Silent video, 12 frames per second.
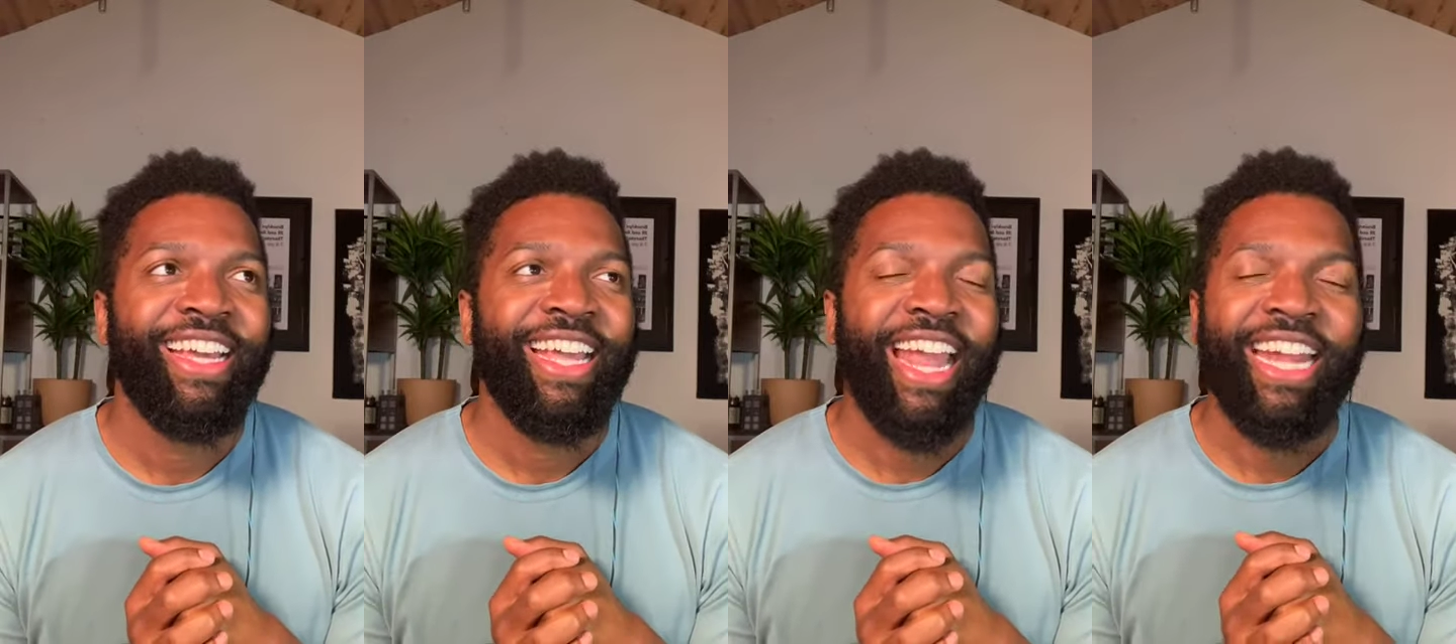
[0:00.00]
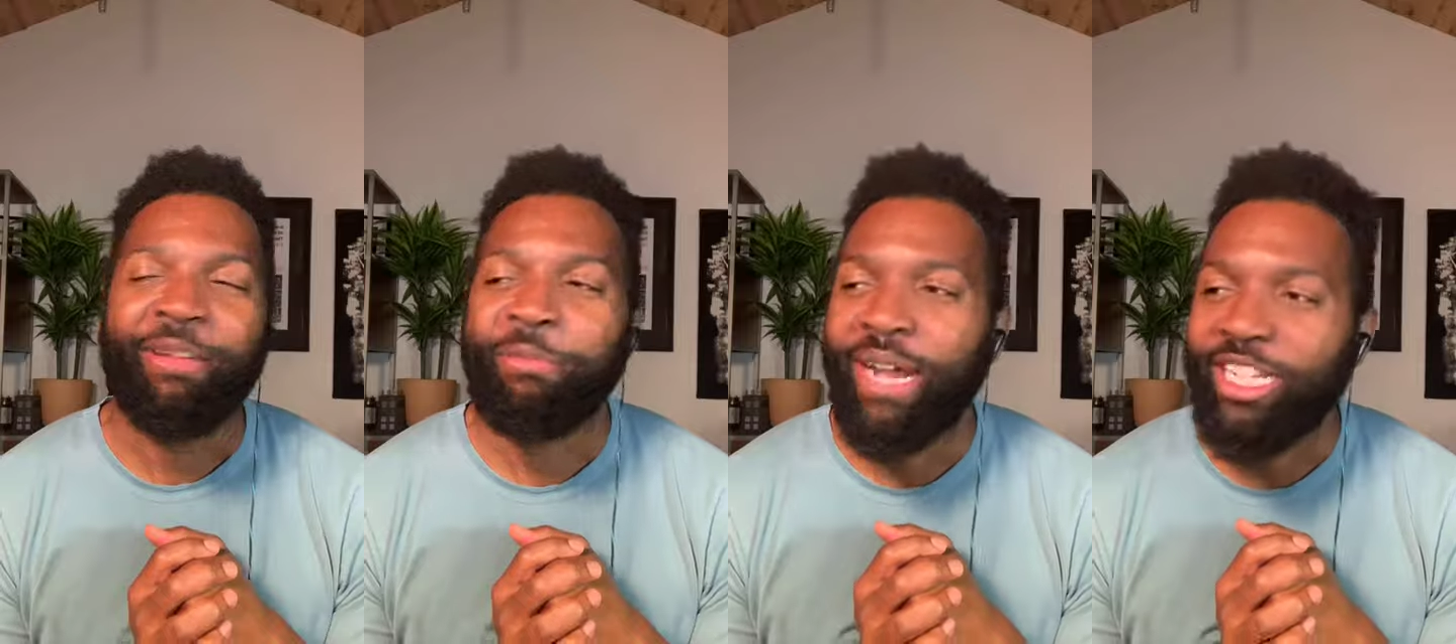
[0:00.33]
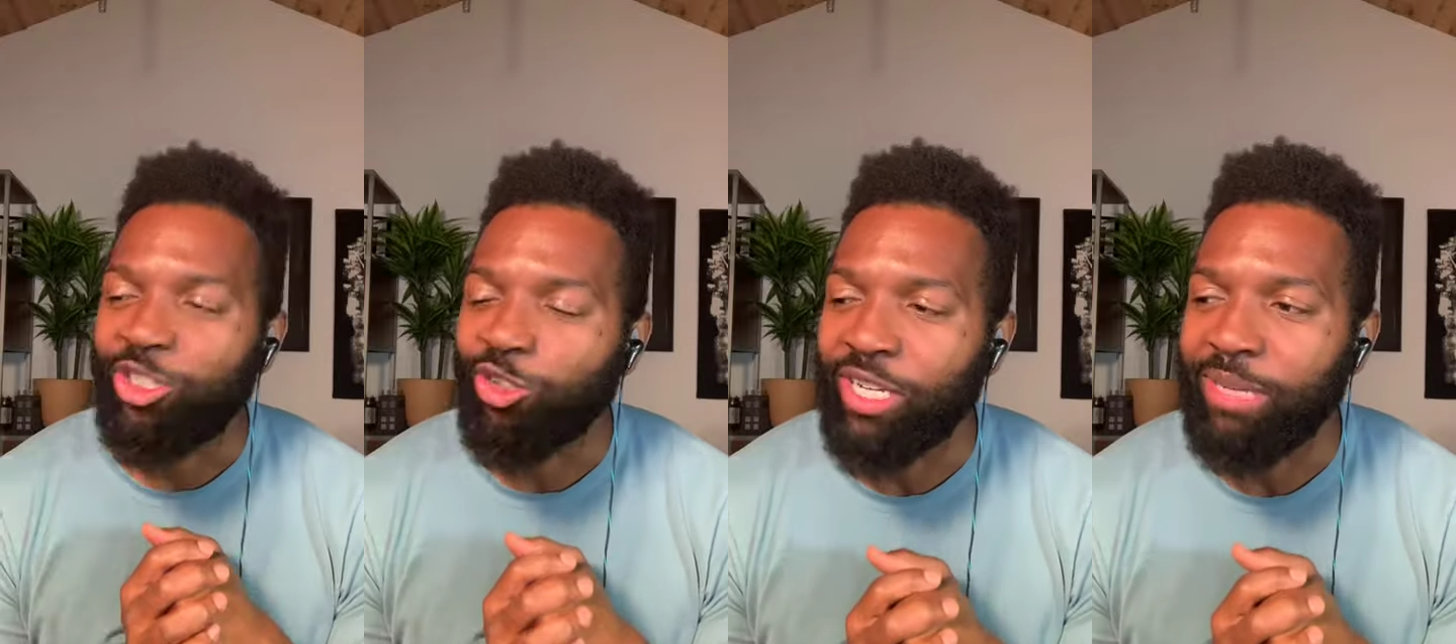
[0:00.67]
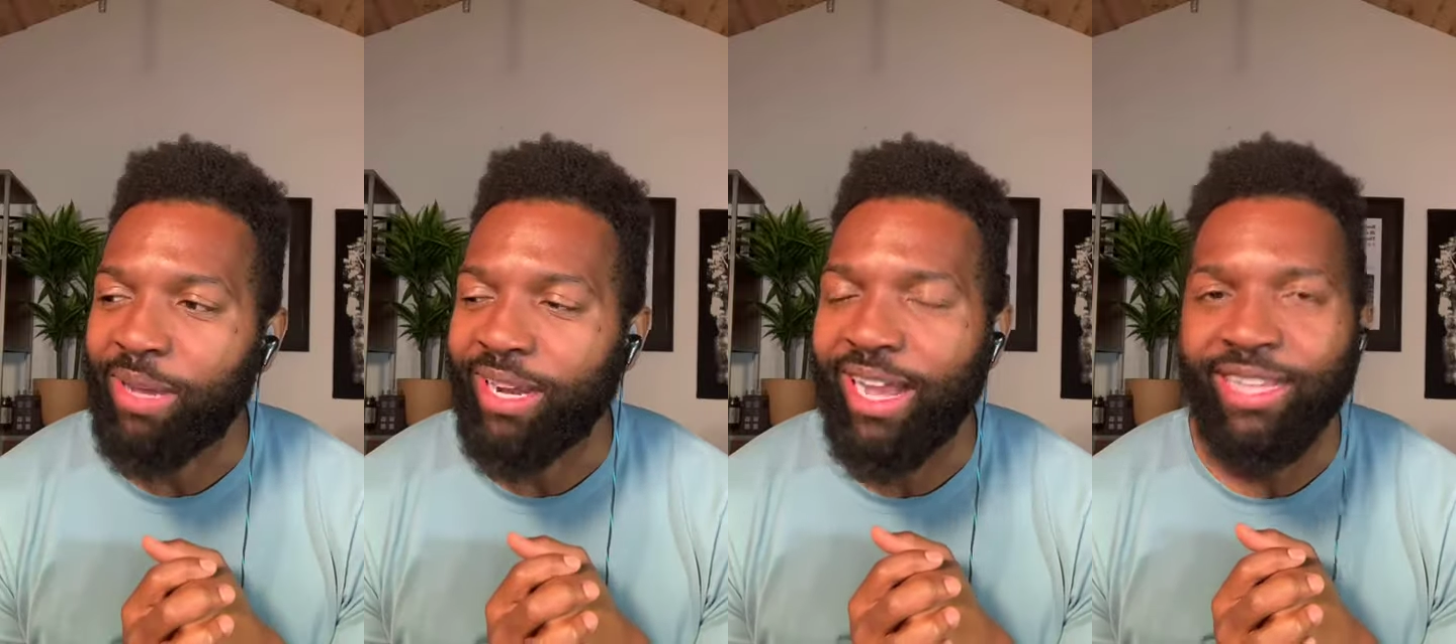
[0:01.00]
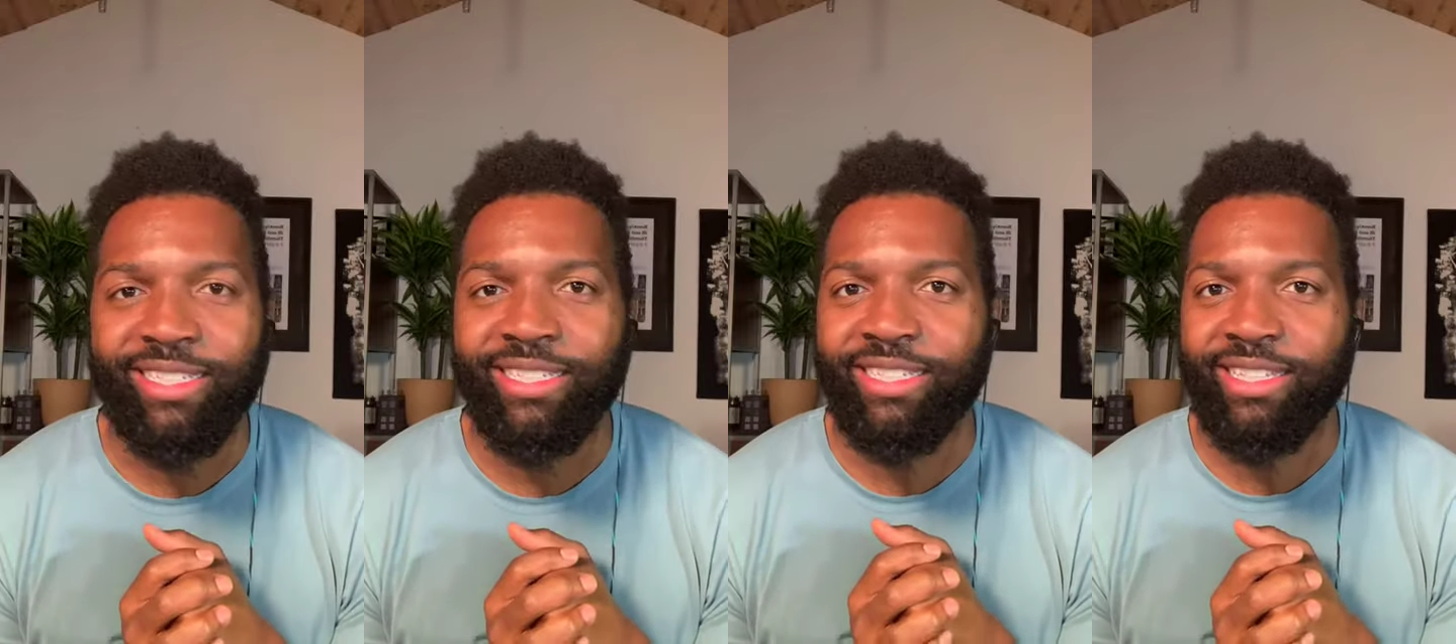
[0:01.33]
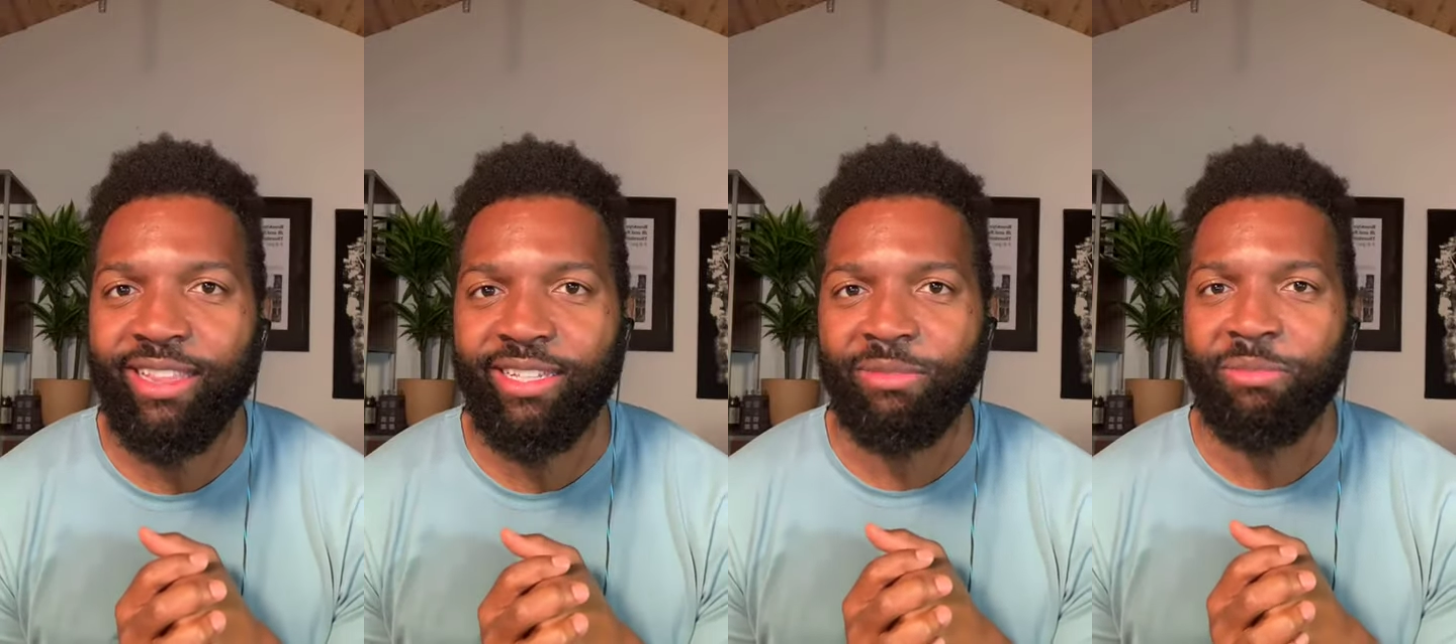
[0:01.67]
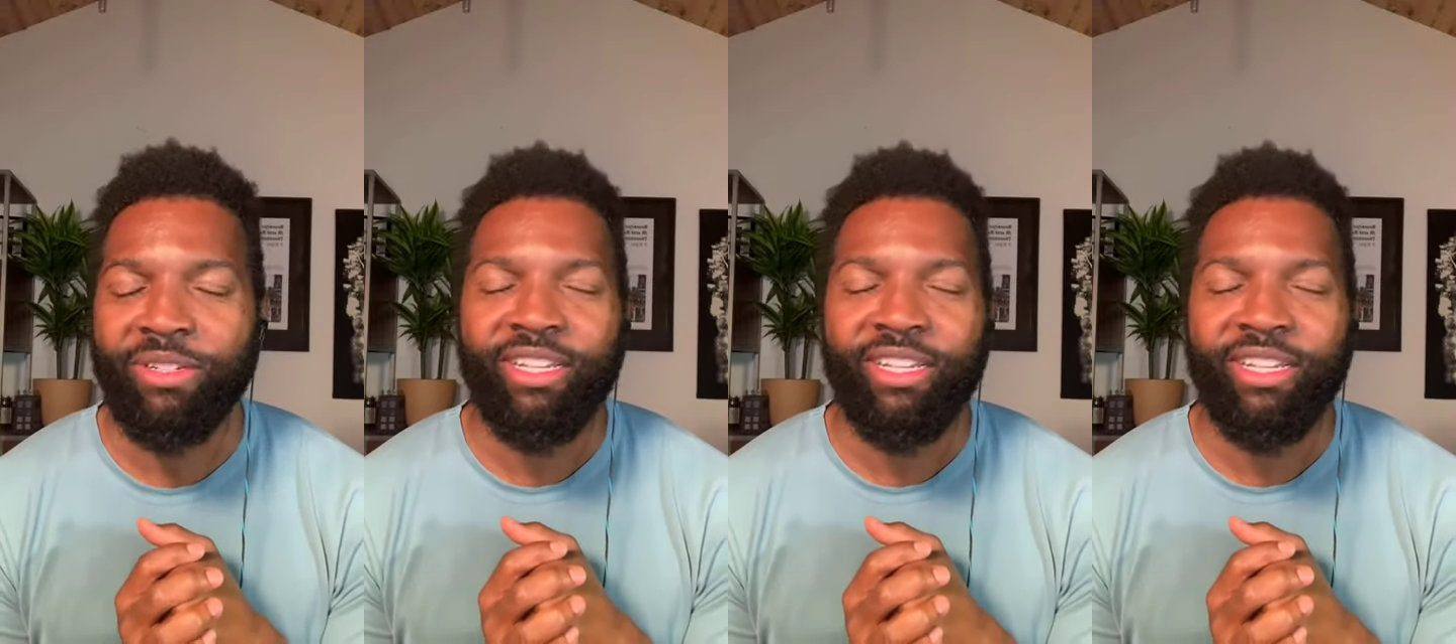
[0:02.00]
And in my dream, I got to sleep.